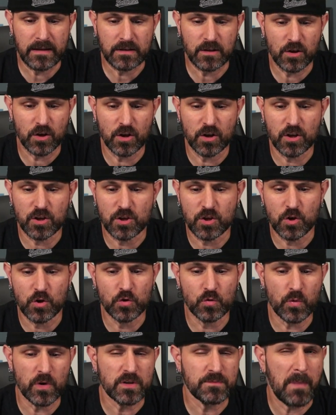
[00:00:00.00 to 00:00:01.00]
you're going to choose
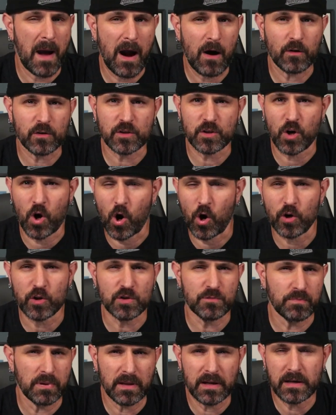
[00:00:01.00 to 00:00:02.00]
which powers and cards you
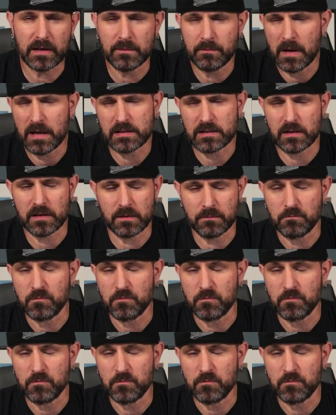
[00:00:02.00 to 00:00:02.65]
play to basically